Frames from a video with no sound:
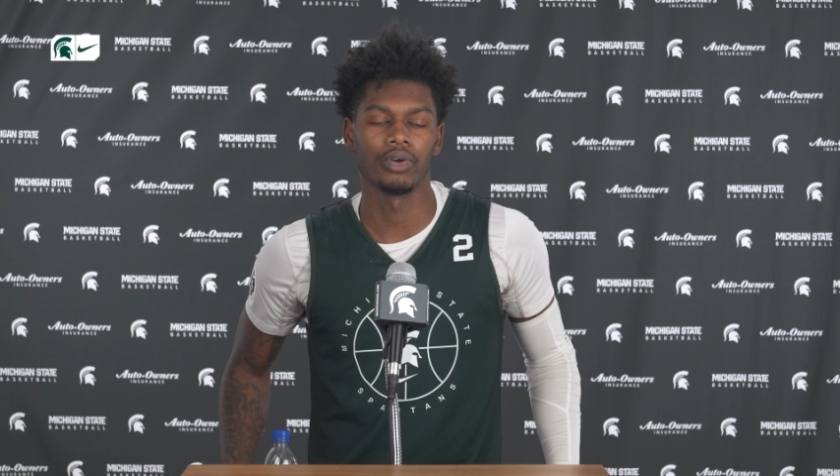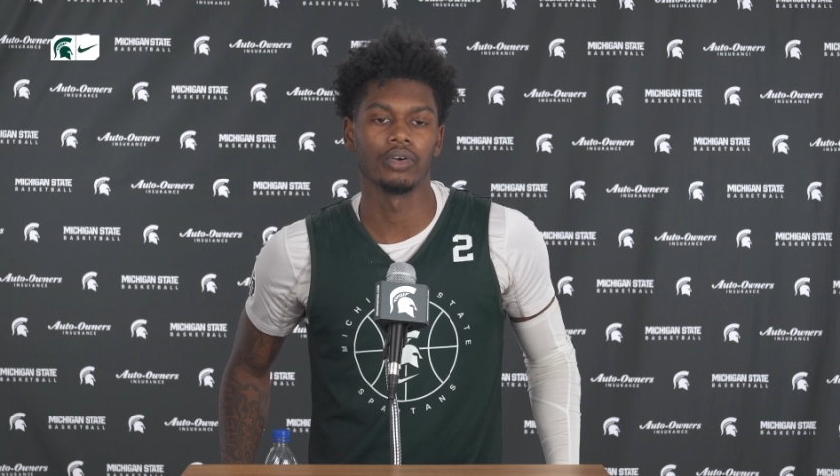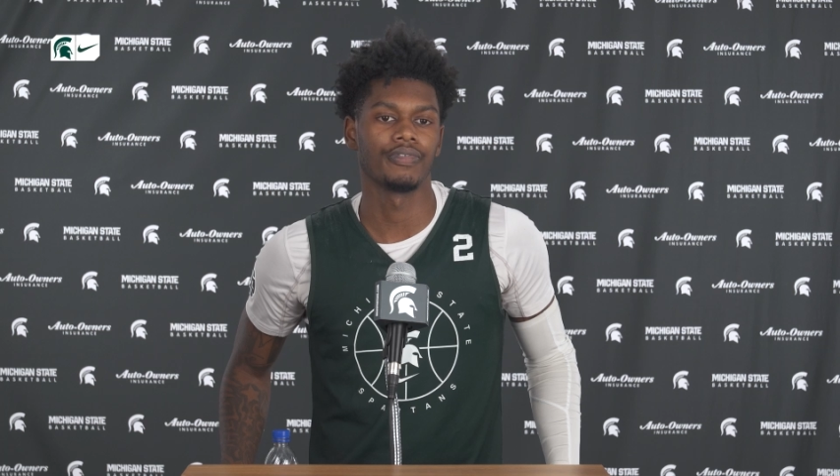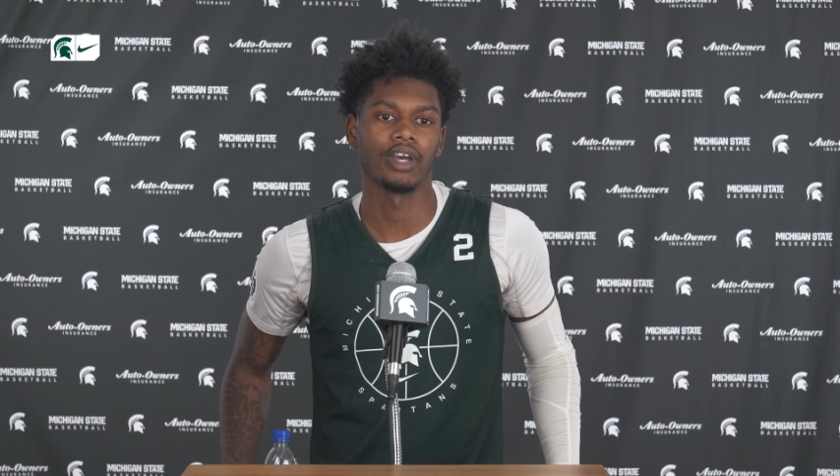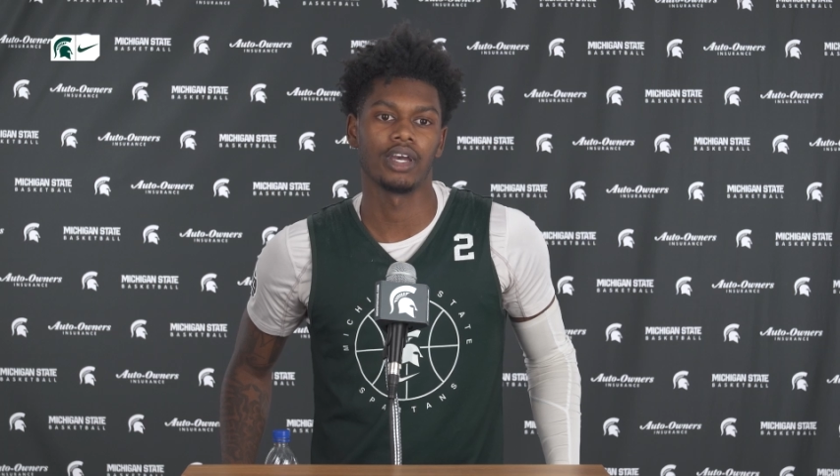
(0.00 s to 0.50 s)

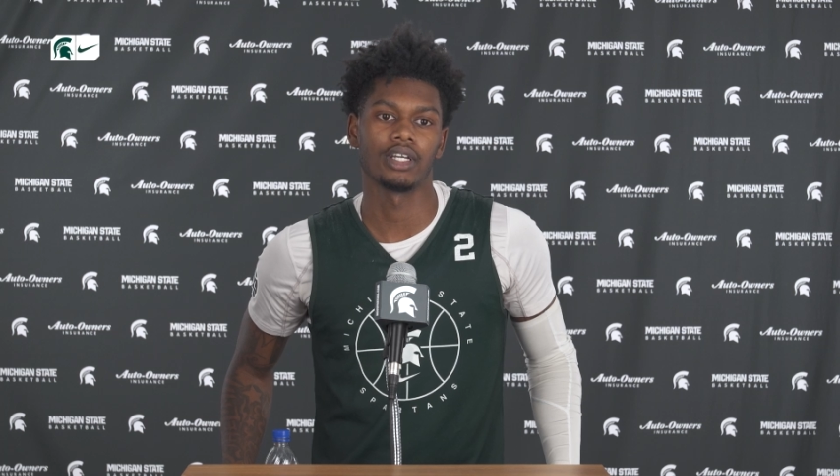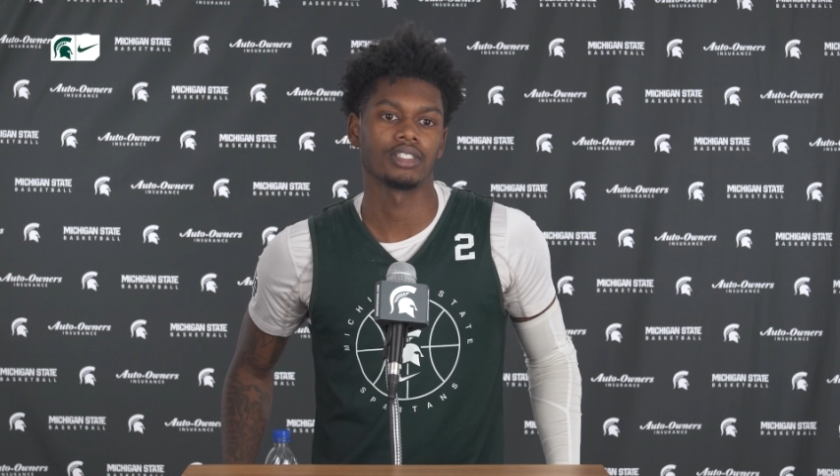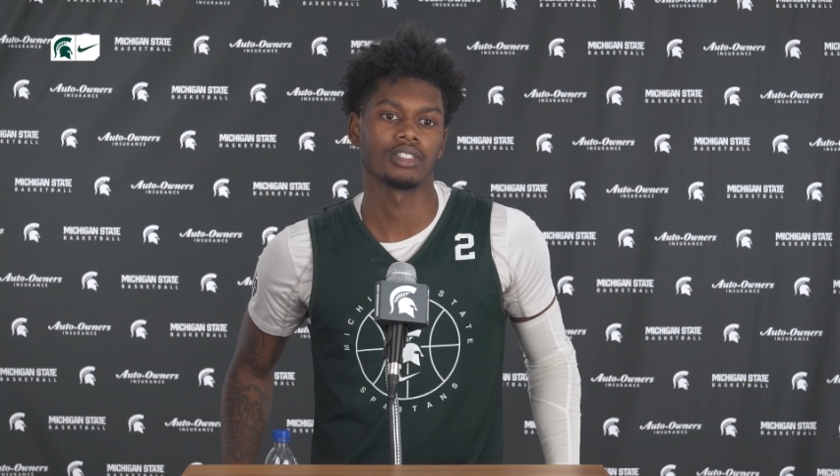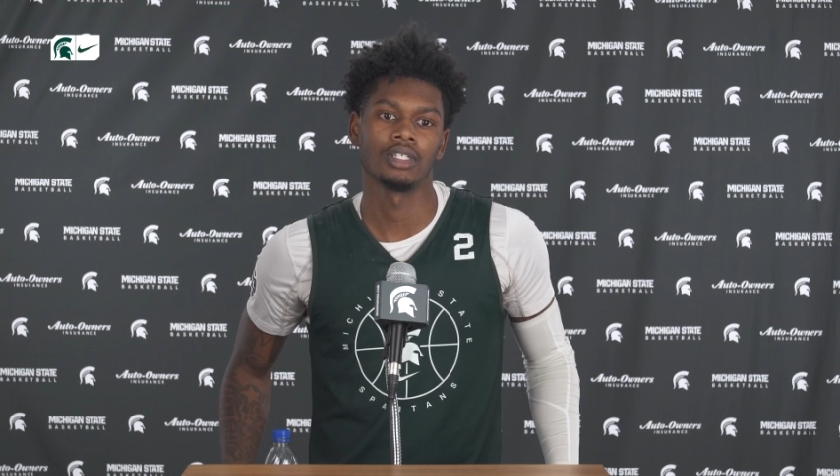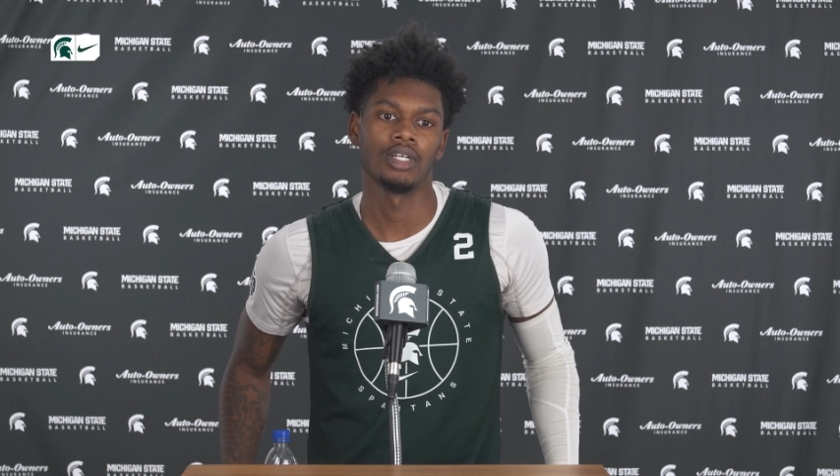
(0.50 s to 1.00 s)
real
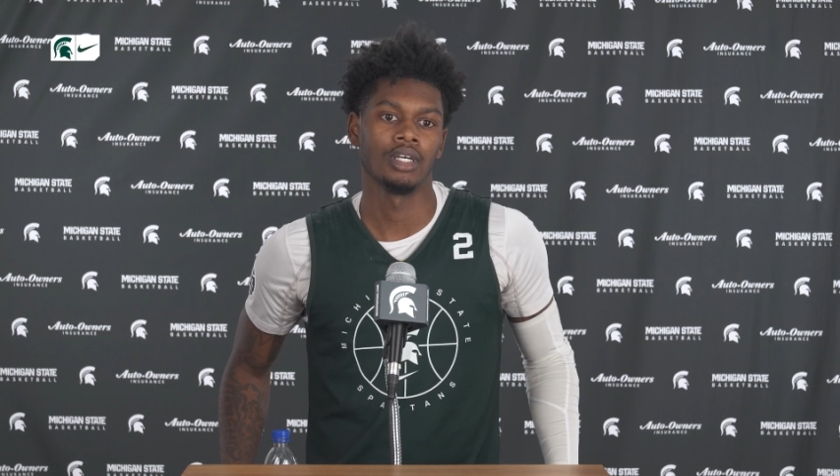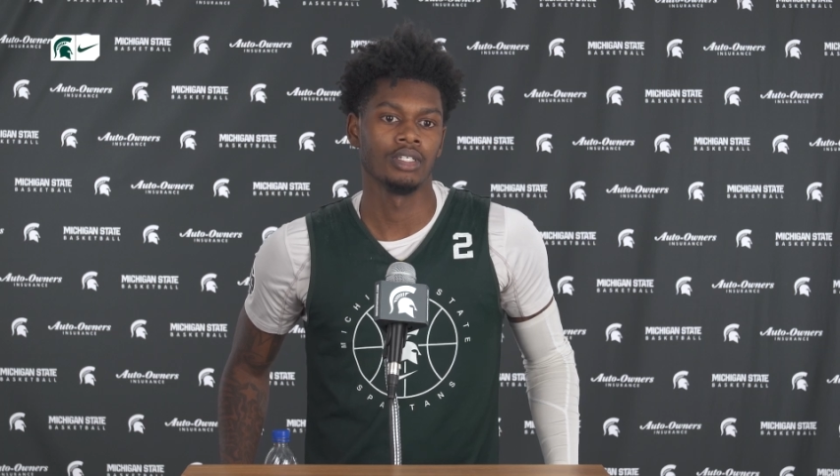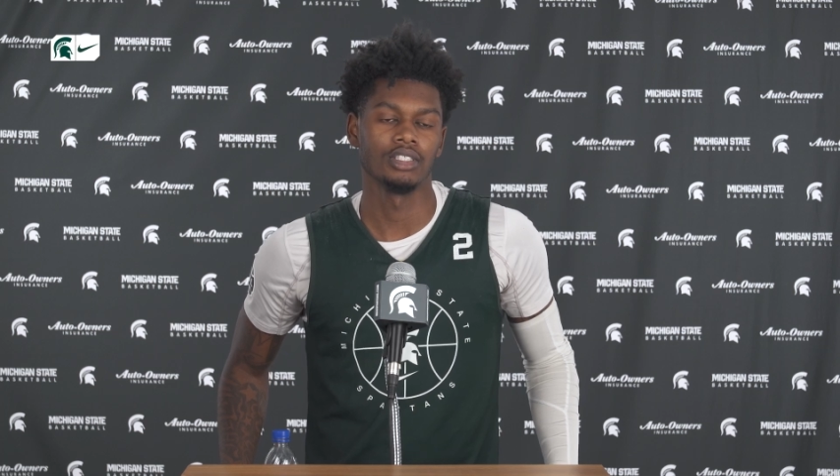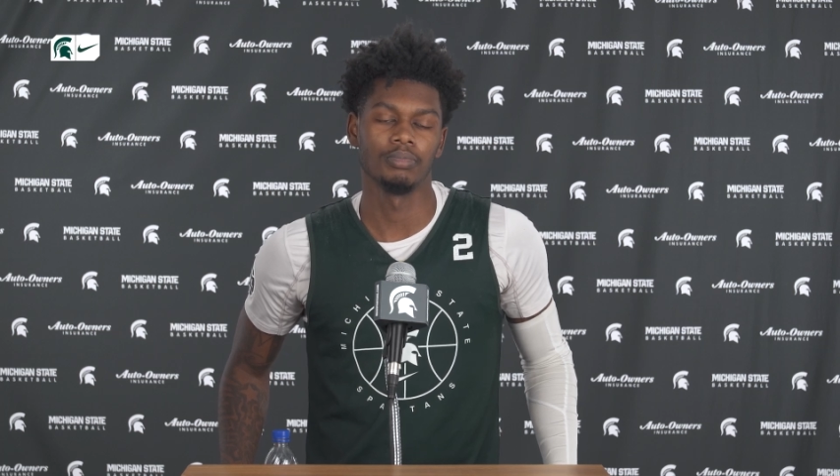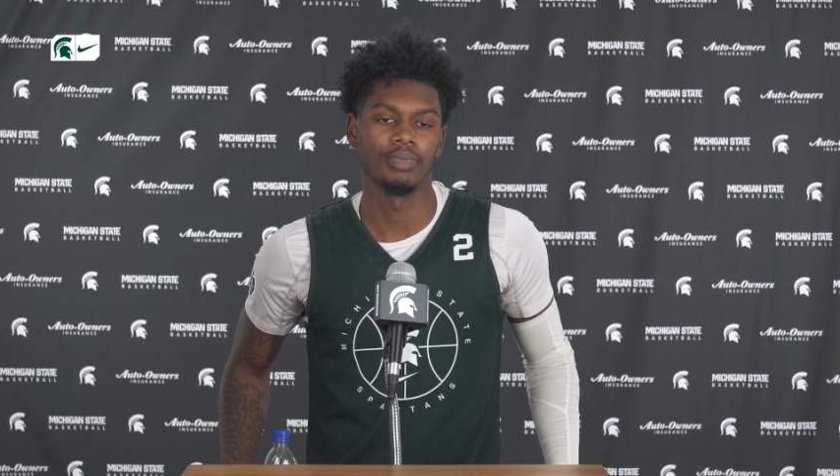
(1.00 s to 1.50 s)
fast,
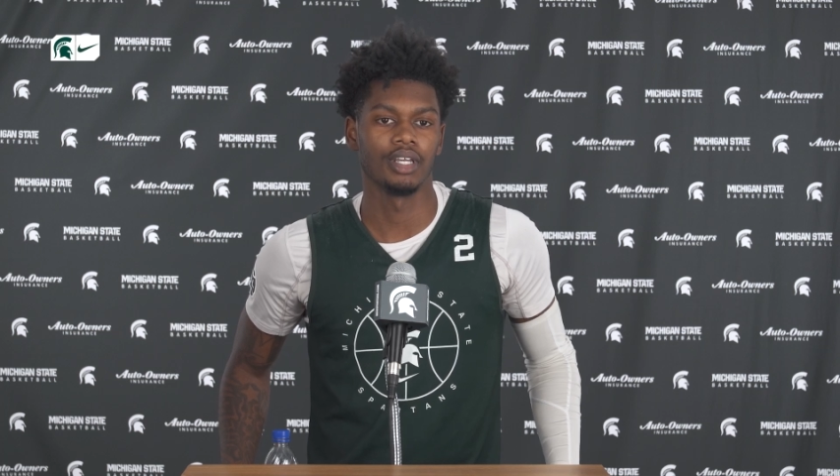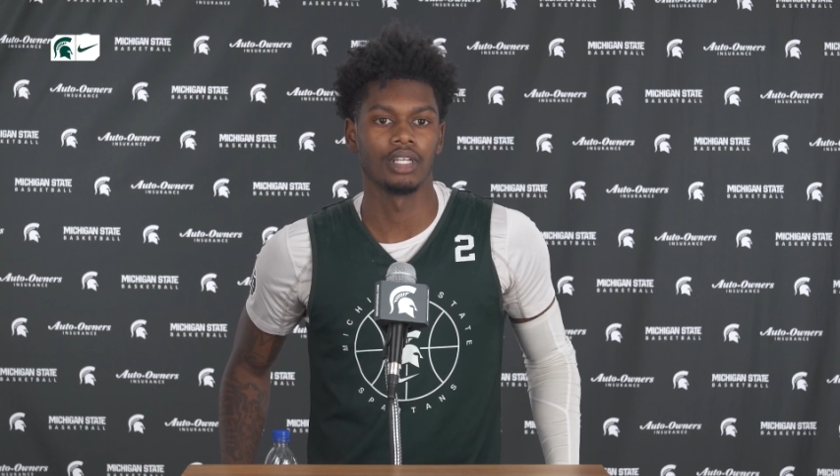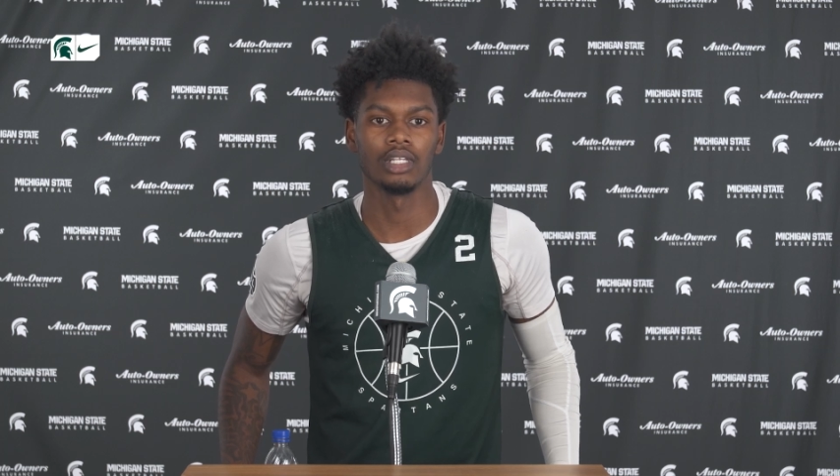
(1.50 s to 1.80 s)
just being